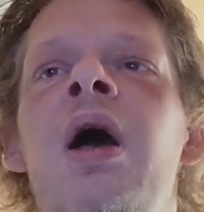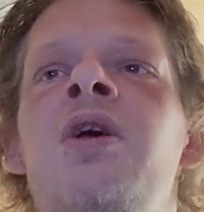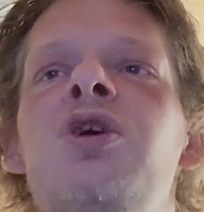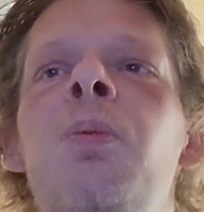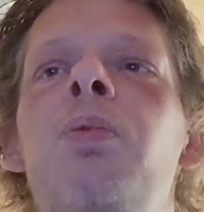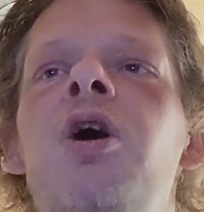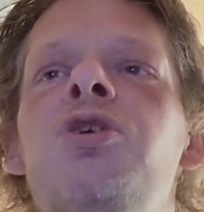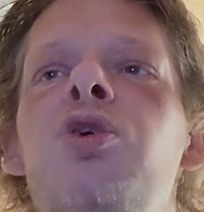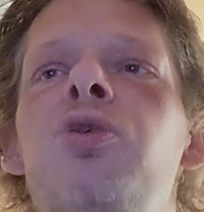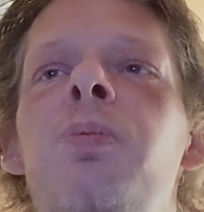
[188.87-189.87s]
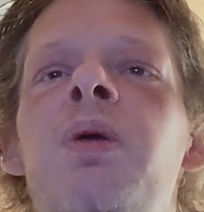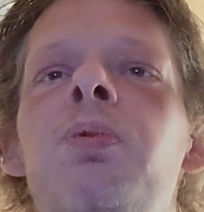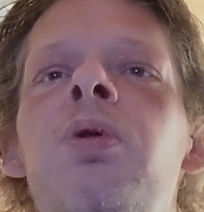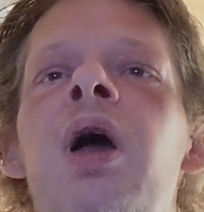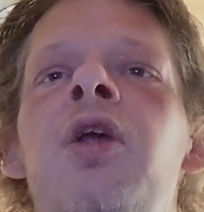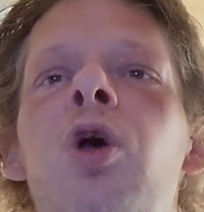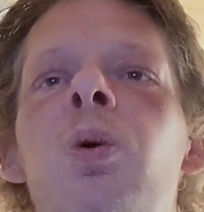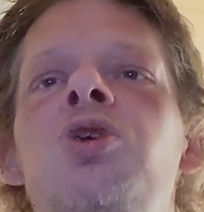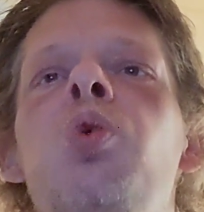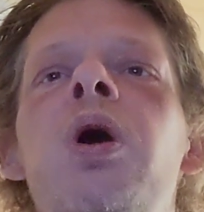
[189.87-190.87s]
Some passed over people I know
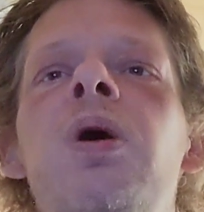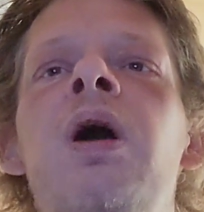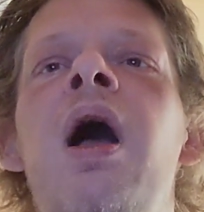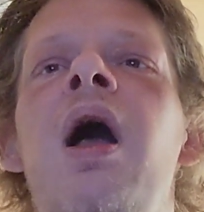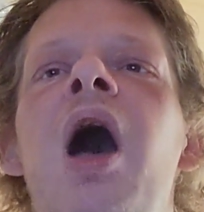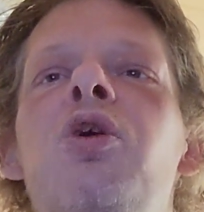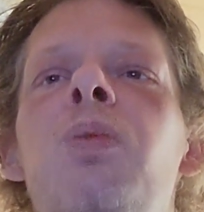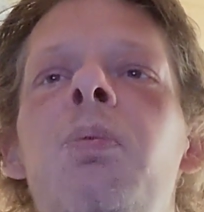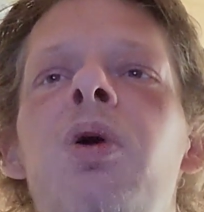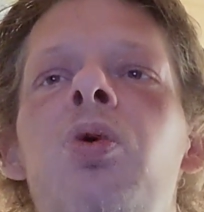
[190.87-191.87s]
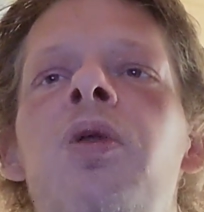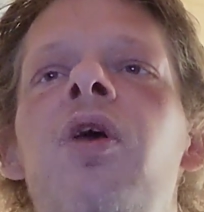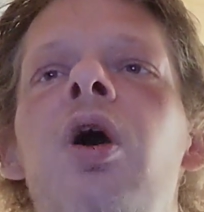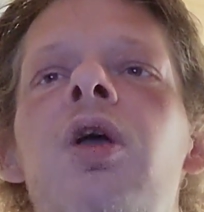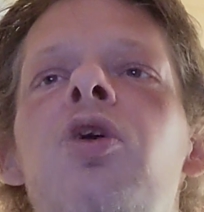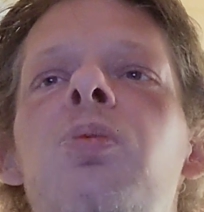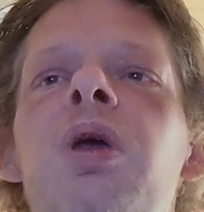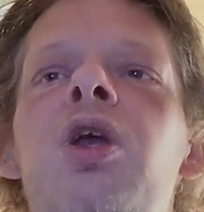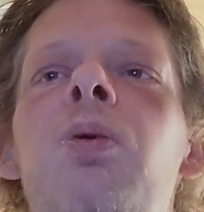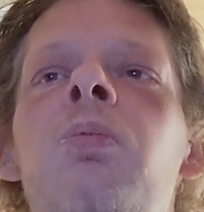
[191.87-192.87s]
as well. I remember when talking to the
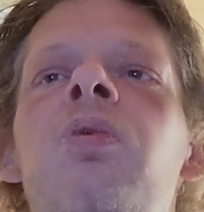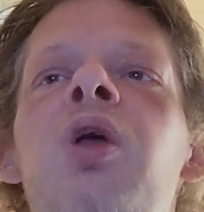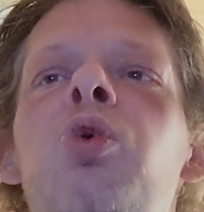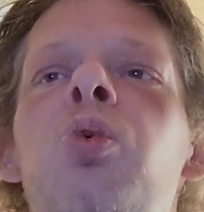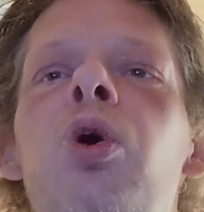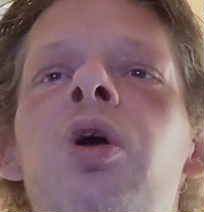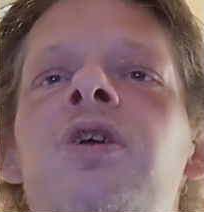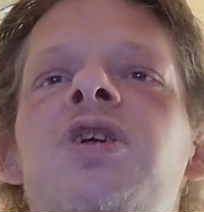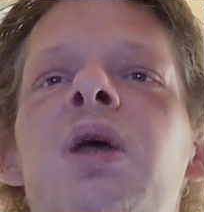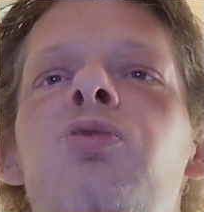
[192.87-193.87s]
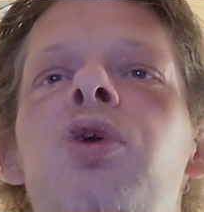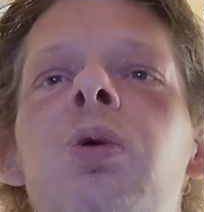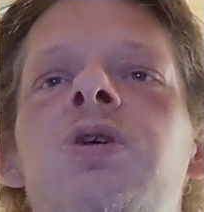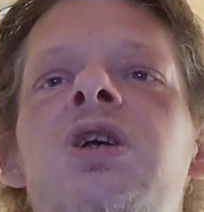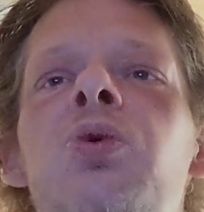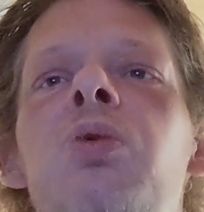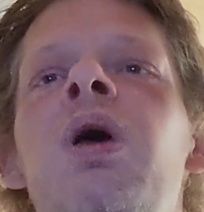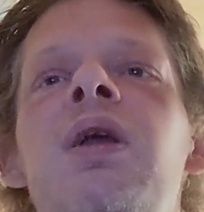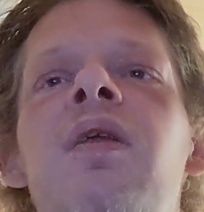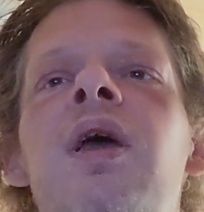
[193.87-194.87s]
medium that we were on the same frequency with
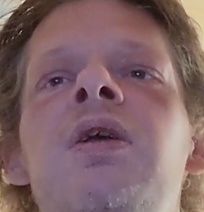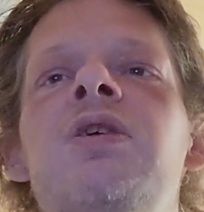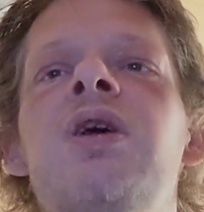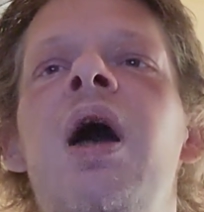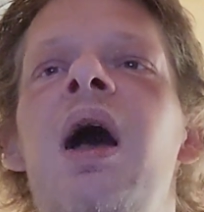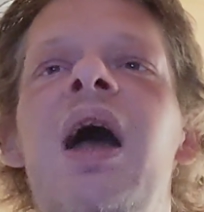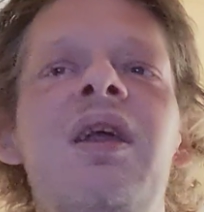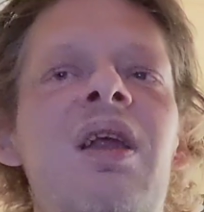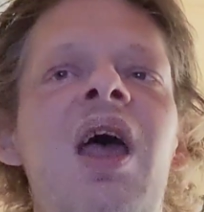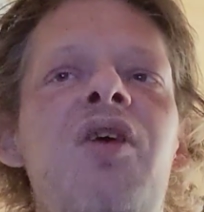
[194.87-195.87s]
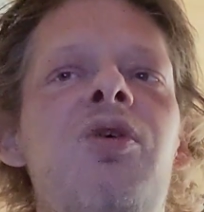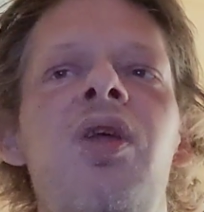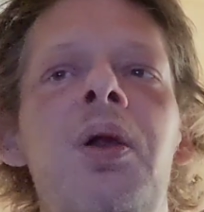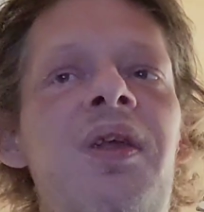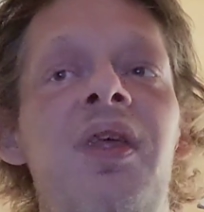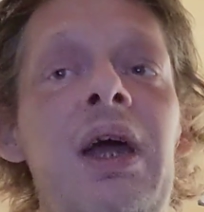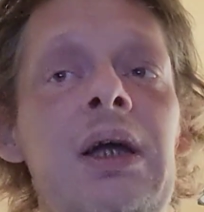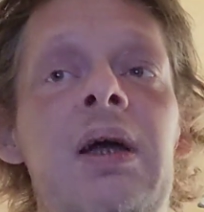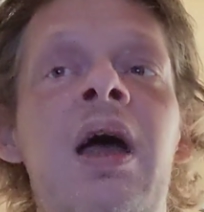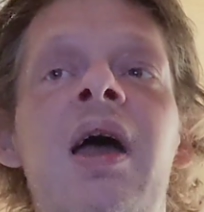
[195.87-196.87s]
many things. I didn't have to tell a
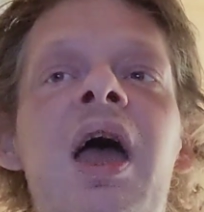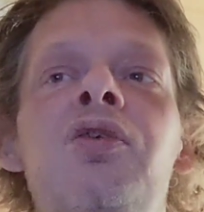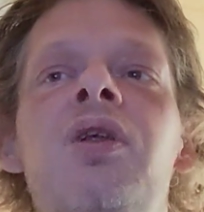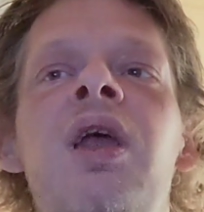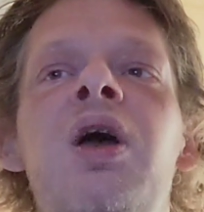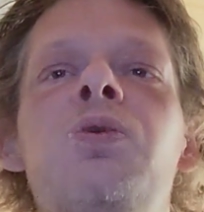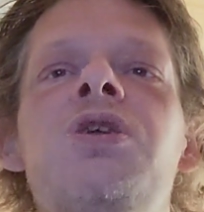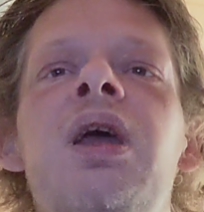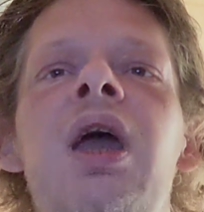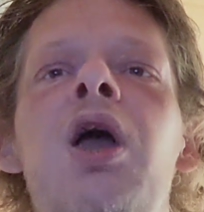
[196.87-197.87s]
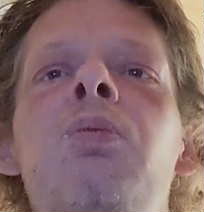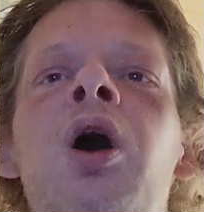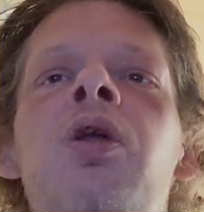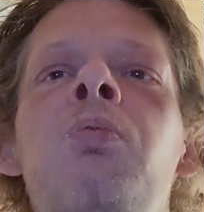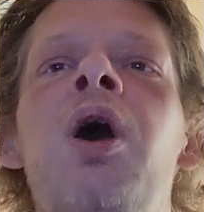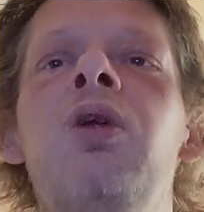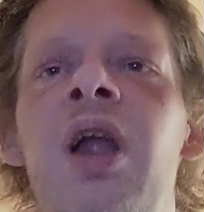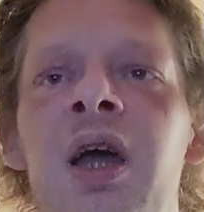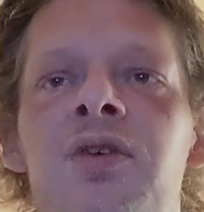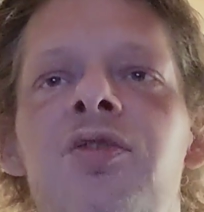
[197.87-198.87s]
thing. Everything I was thinking about
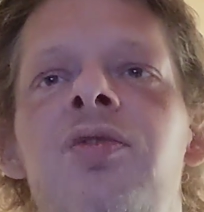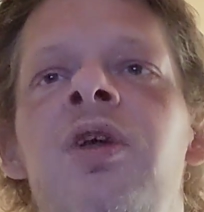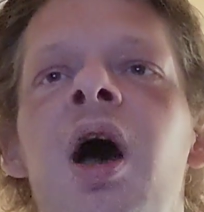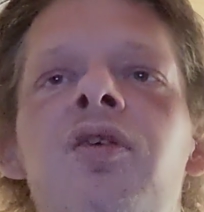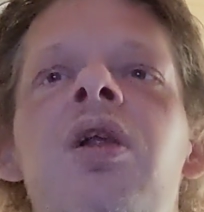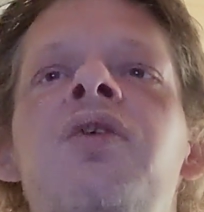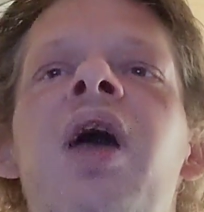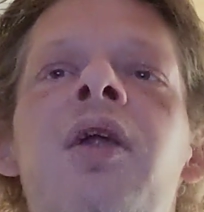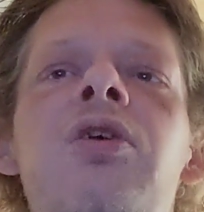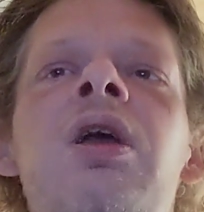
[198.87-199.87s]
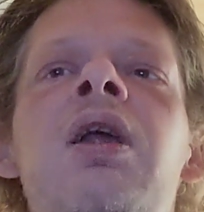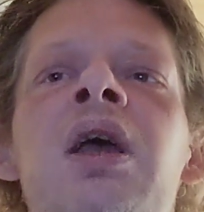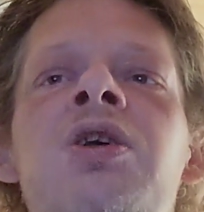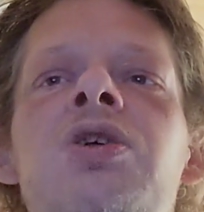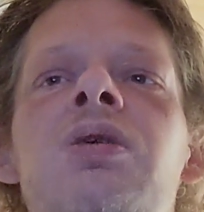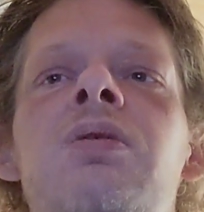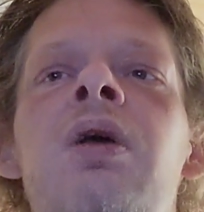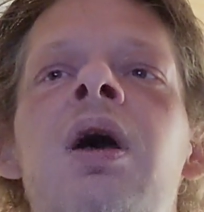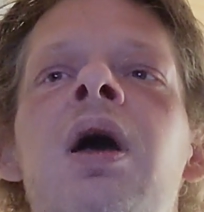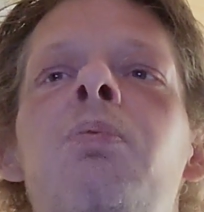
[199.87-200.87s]
life, the afterlife and reincarnation
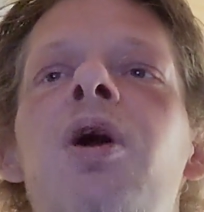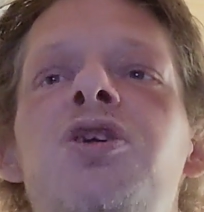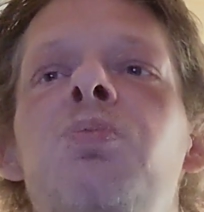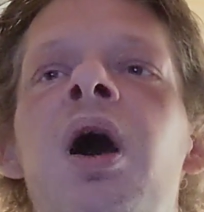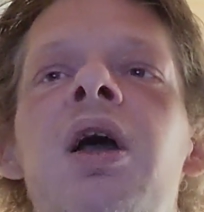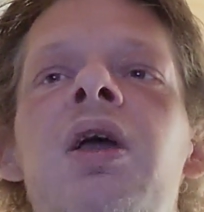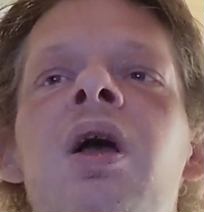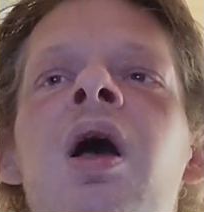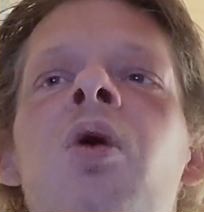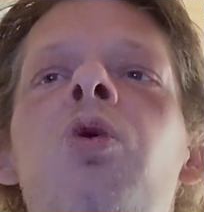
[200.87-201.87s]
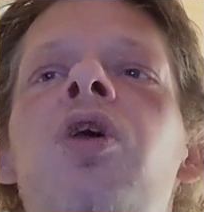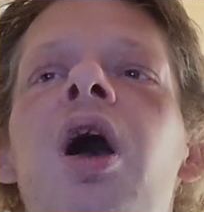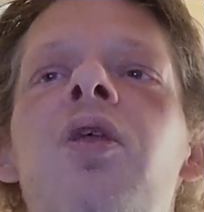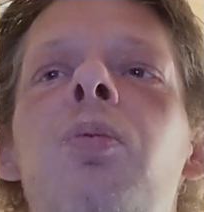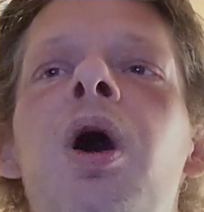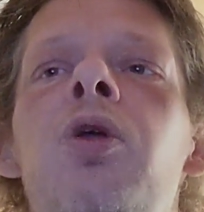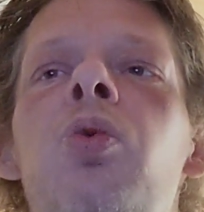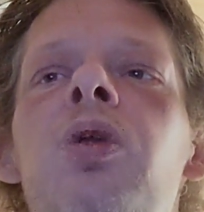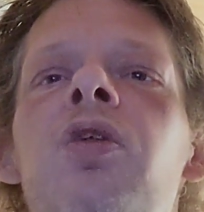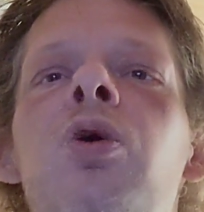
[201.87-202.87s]
passed by. We talked about it
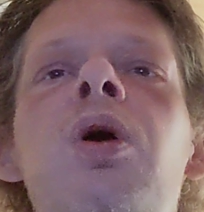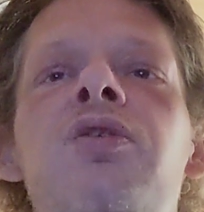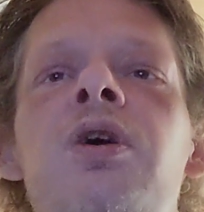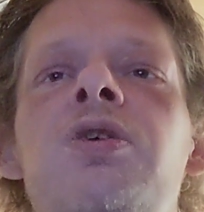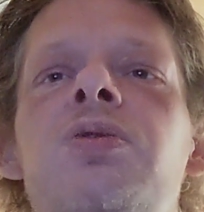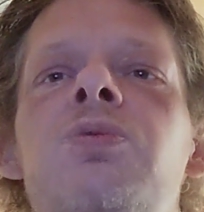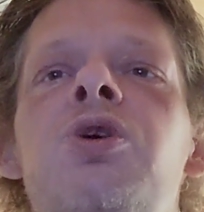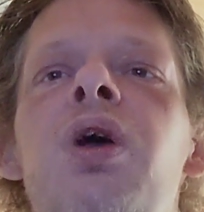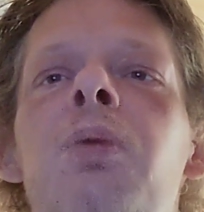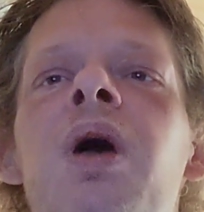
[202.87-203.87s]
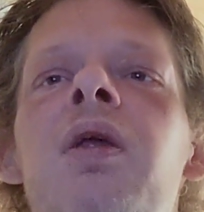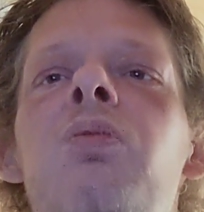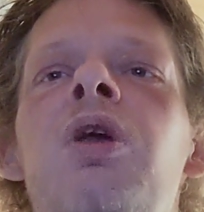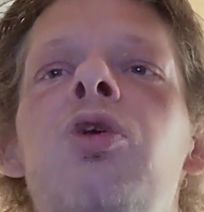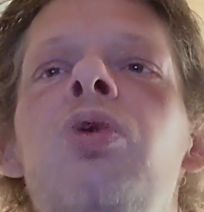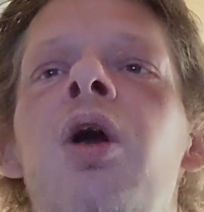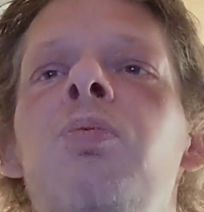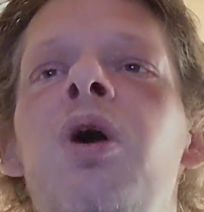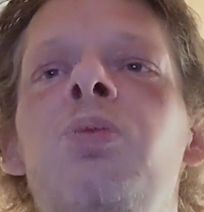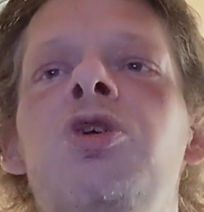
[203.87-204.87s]
with the 2 of us. She recommended me to write
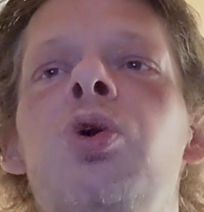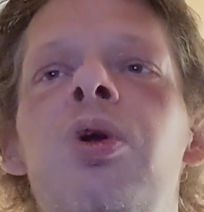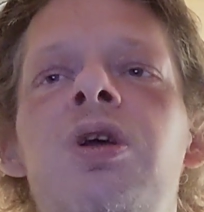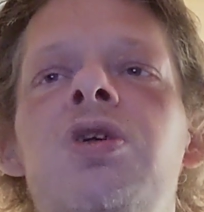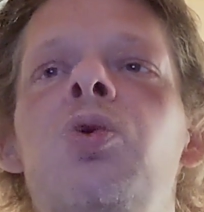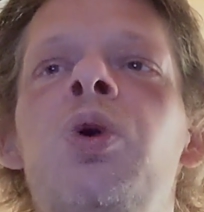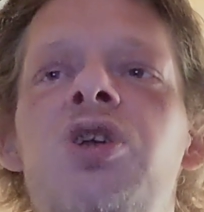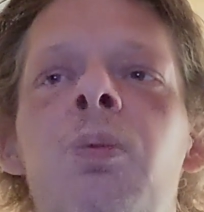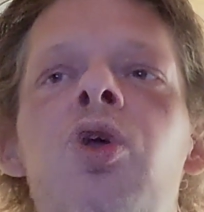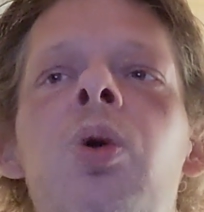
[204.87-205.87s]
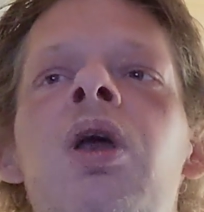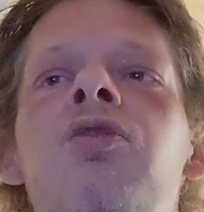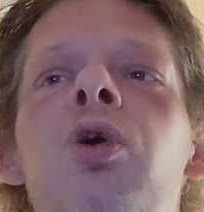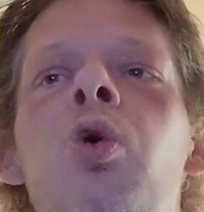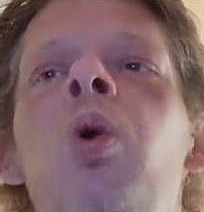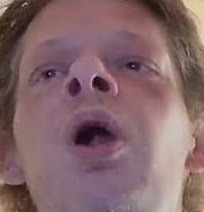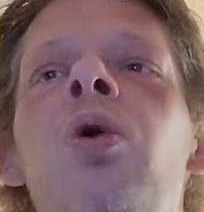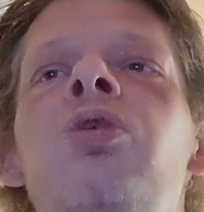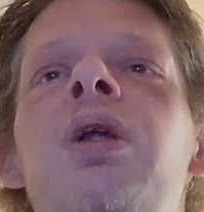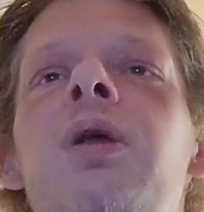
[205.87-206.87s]
about my stories, which I'm doing for a while
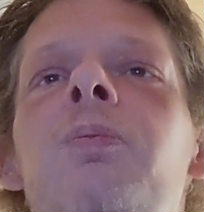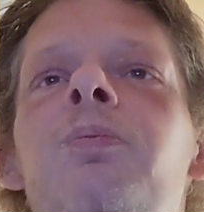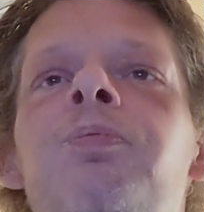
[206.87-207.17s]
already.